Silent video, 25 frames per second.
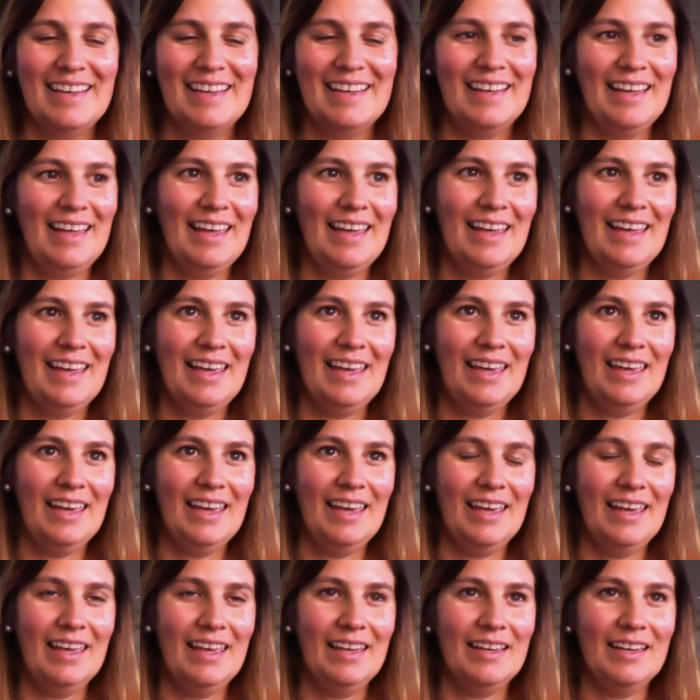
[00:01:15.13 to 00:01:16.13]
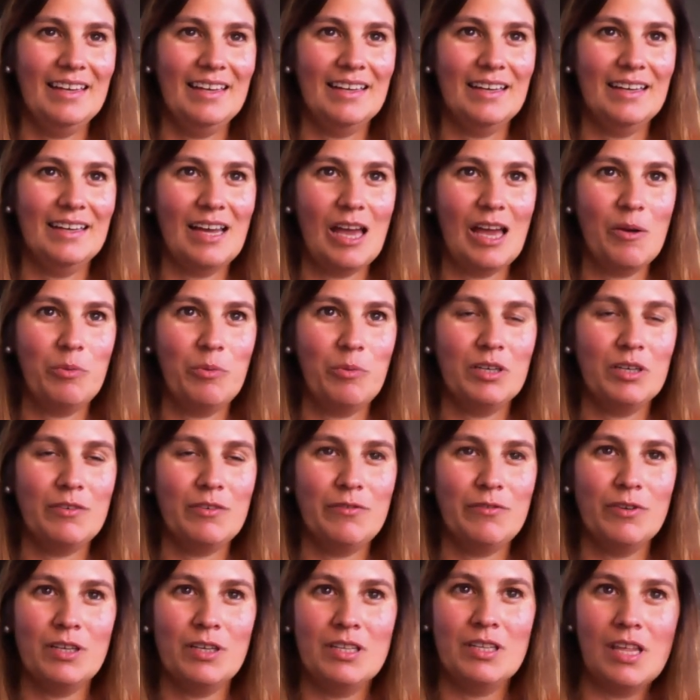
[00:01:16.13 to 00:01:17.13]
And I work
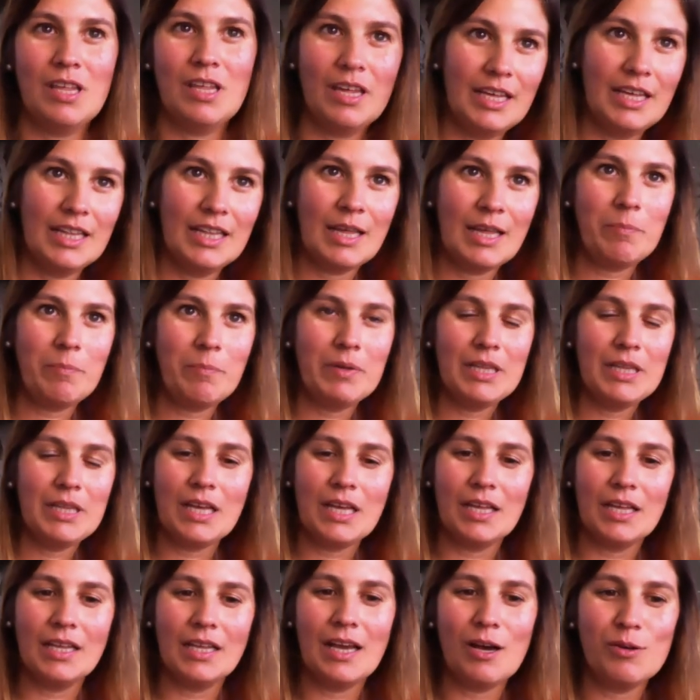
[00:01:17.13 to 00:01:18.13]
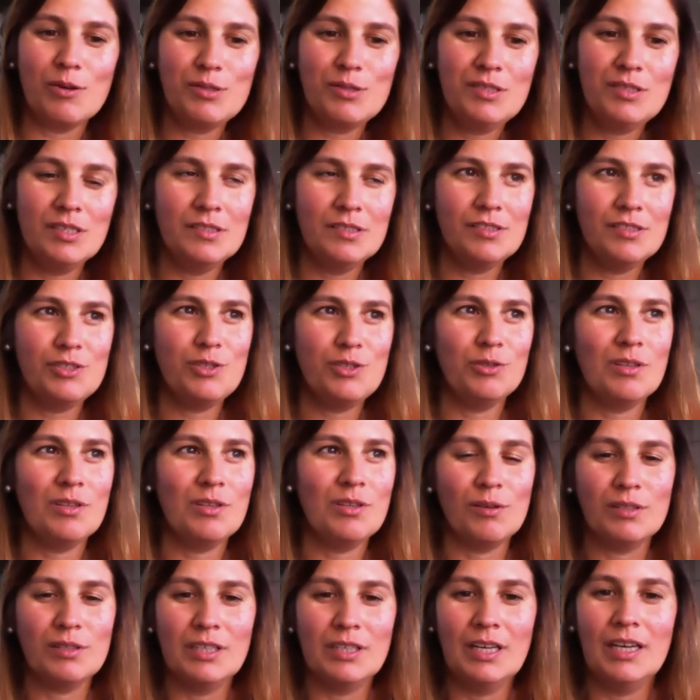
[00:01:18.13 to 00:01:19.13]
for the Arena Pantanal since
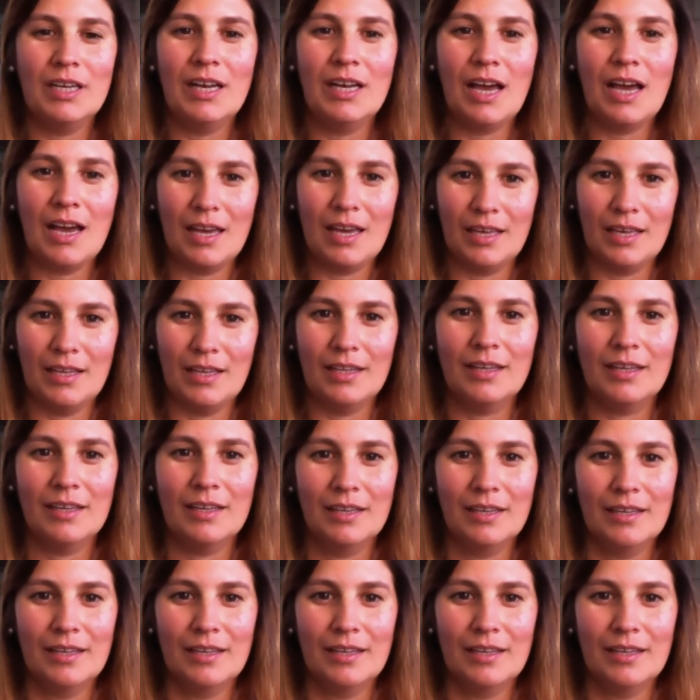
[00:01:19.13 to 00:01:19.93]
2009.